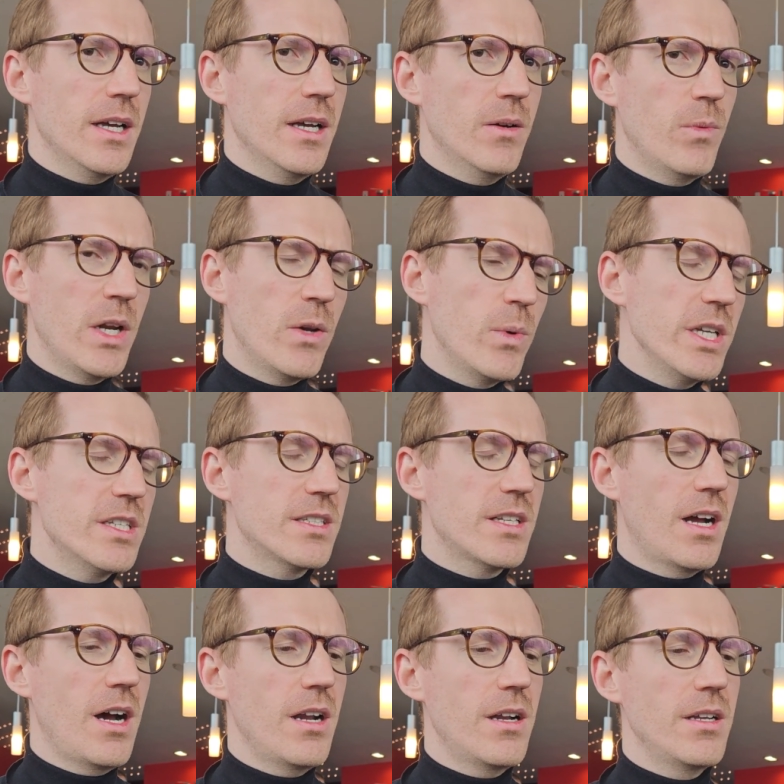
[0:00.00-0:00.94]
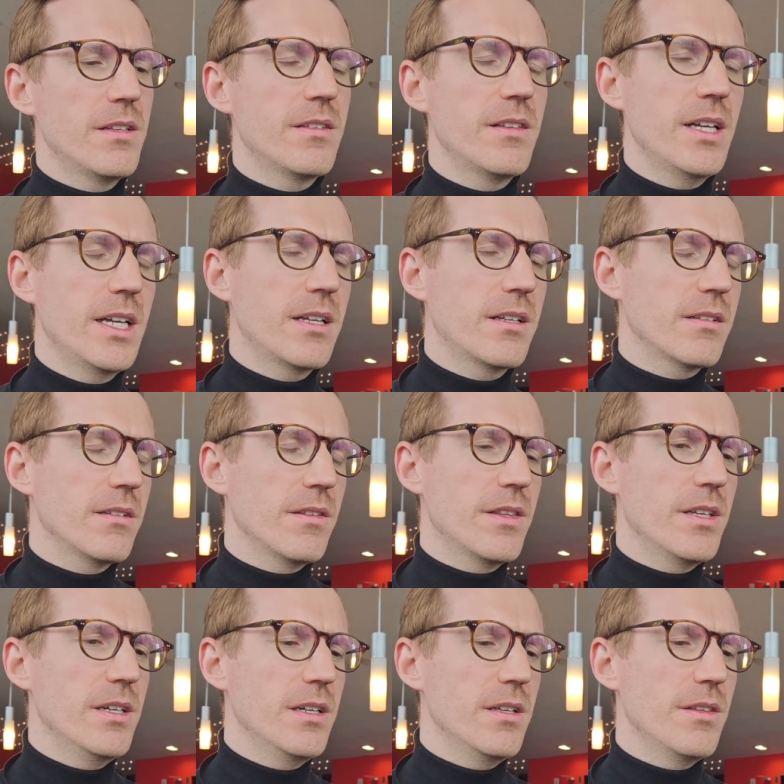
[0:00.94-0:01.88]
when we started, like
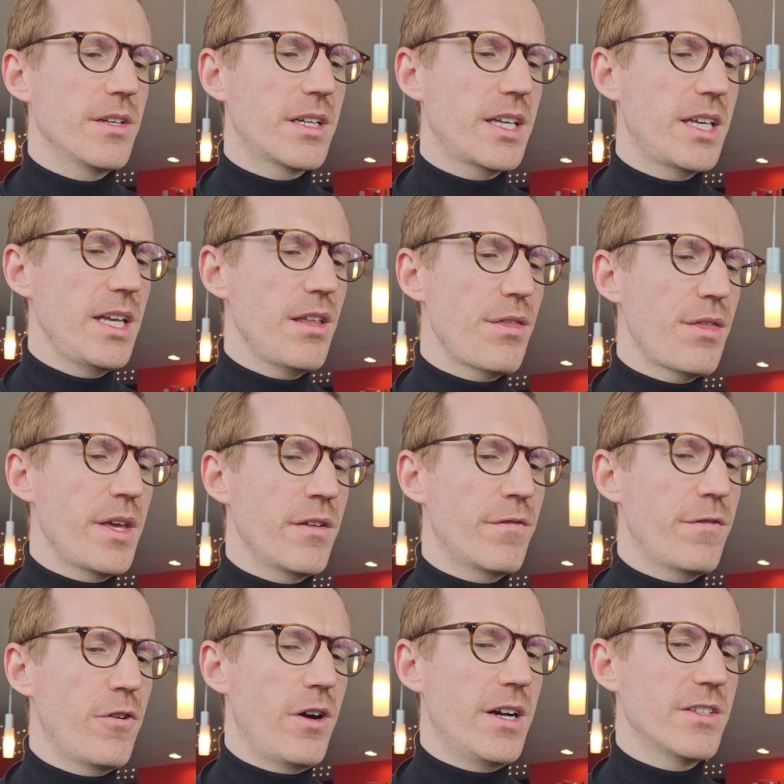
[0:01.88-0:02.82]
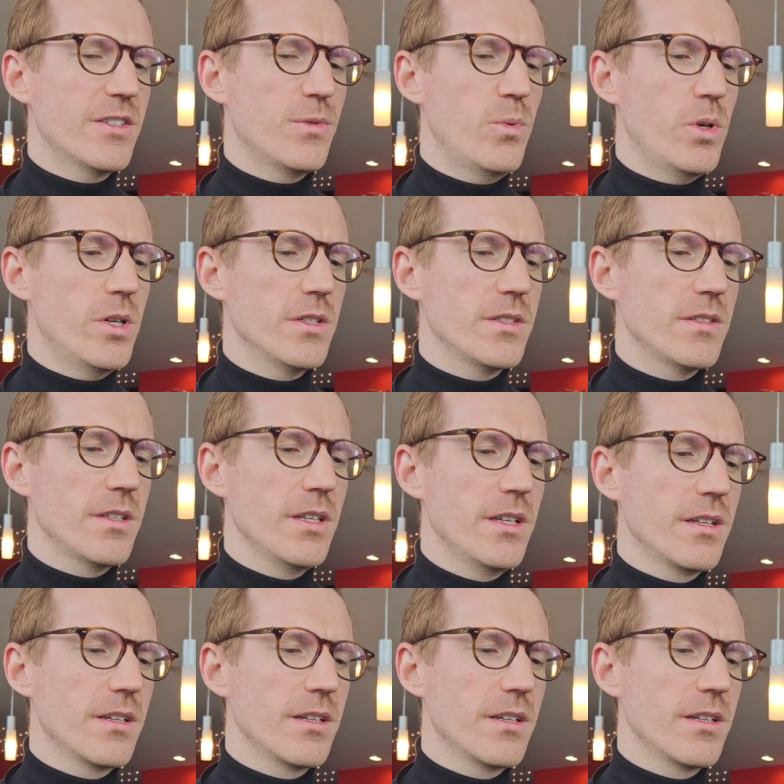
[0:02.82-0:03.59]
the key thing for us was